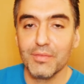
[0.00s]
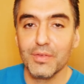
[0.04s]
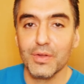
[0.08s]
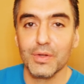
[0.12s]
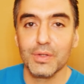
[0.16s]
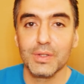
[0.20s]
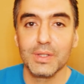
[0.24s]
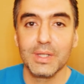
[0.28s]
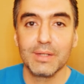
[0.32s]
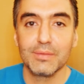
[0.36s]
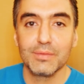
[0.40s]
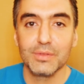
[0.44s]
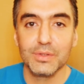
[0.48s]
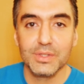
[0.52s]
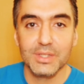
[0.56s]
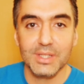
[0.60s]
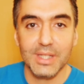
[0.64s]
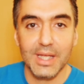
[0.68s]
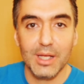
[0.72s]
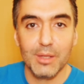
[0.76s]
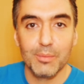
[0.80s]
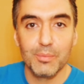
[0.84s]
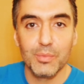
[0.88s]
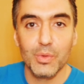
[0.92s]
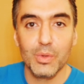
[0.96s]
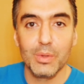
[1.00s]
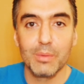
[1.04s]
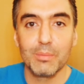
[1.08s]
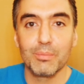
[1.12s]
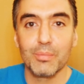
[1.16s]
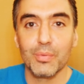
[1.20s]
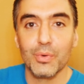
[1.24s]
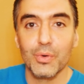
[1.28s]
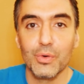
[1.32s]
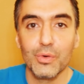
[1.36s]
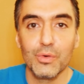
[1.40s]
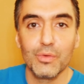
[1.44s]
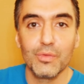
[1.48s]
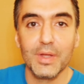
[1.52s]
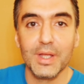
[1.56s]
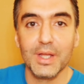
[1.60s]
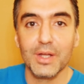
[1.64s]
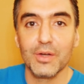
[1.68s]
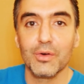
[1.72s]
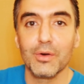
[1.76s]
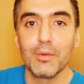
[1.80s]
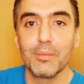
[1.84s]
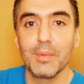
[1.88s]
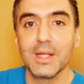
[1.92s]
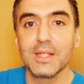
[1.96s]
your level to help you improve
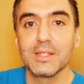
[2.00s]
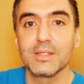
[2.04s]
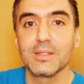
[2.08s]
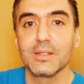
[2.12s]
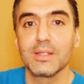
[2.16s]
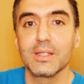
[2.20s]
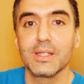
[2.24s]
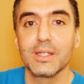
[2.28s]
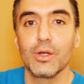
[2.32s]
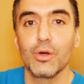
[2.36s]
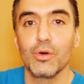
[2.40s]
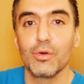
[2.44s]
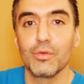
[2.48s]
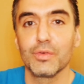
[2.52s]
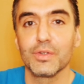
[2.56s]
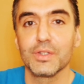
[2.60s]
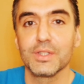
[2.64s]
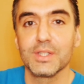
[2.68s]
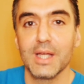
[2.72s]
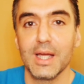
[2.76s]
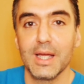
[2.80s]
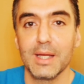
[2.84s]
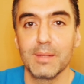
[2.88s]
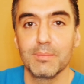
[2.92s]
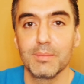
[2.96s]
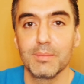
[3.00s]
incrementally over time.